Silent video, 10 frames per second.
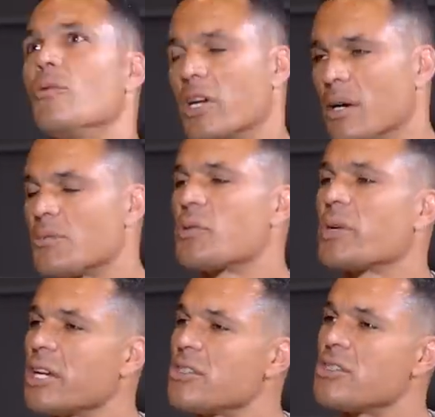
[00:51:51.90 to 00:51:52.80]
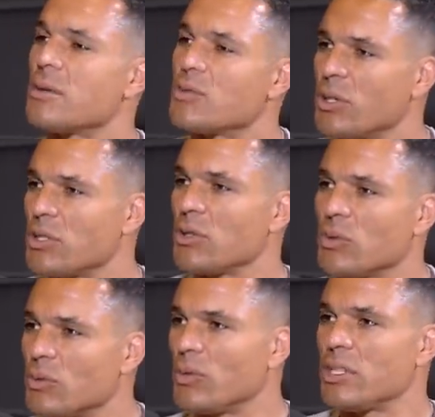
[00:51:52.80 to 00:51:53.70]
when it comes to relationships, what do
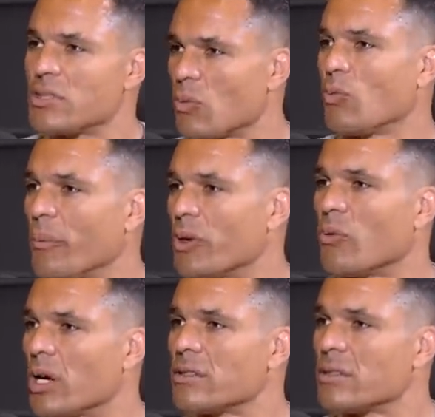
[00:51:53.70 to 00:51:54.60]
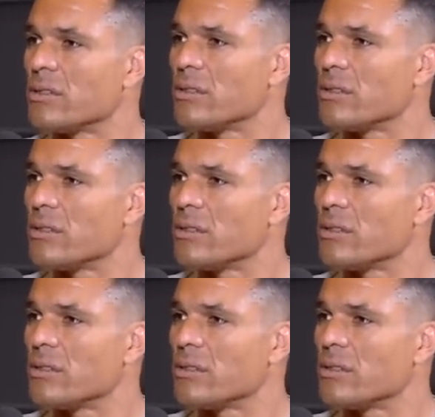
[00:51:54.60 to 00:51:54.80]
you, what does the woman want?